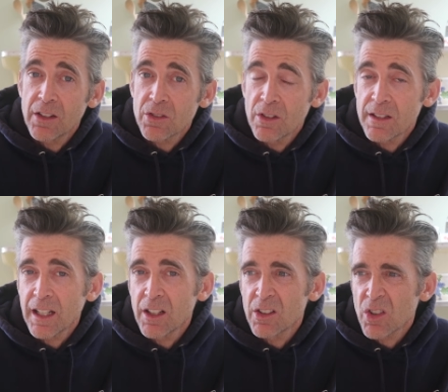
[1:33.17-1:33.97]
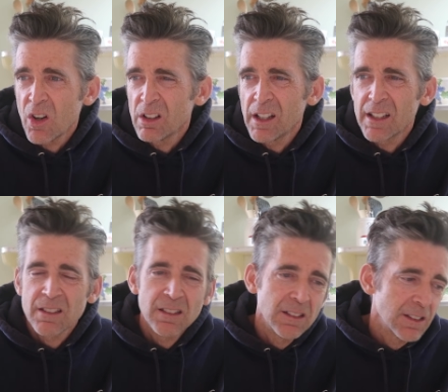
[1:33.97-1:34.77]
I started taking guitar
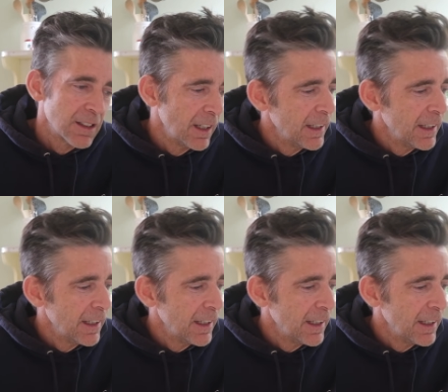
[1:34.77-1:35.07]
lessons.